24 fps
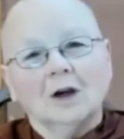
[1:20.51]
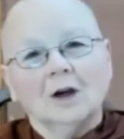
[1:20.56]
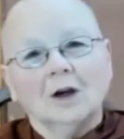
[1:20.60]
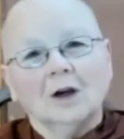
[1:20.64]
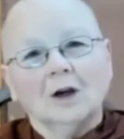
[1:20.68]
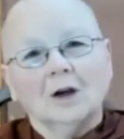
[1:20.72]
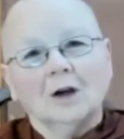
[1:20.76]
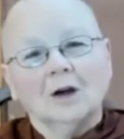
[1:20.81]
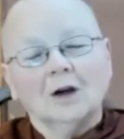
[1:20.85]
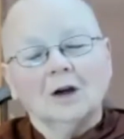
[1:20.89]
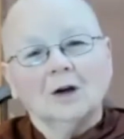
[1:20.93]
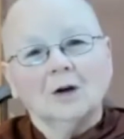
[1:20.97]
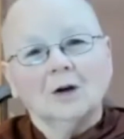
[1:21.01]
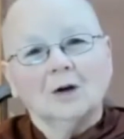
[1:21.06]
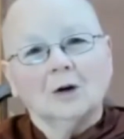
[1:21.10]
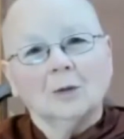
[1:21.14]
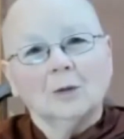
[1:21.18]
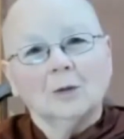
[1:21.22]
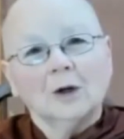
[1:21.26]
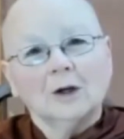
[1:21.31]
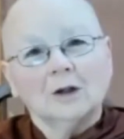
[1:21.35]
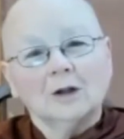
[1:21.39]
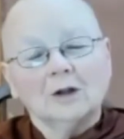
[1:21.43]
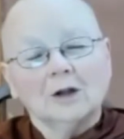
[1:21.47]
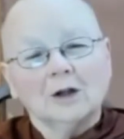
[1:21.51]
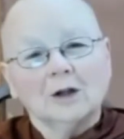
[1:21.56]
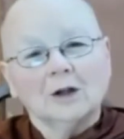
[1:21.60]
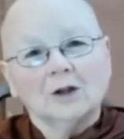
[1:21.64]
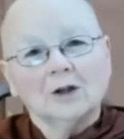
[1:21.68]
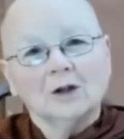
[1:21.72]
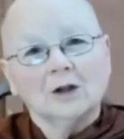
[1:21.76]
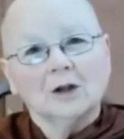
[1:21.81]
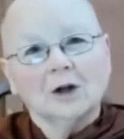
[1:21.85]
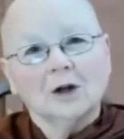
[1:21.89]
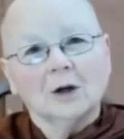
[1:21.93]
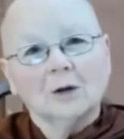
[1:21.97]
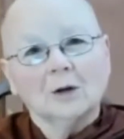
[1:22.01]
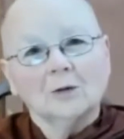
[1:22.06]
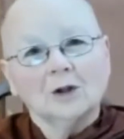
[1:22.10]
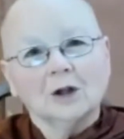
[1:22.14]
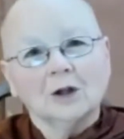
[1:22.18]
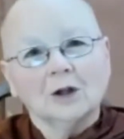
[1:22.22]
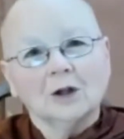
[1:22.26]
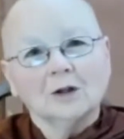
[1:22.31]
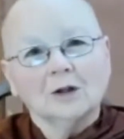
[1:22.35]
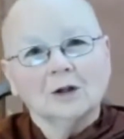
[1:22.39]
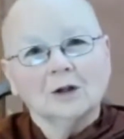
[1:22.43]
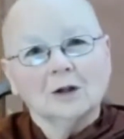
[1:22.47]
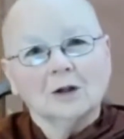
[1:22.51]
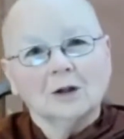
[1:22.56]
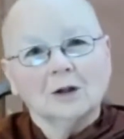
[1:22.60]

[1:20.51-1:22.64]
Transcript: in our meditation object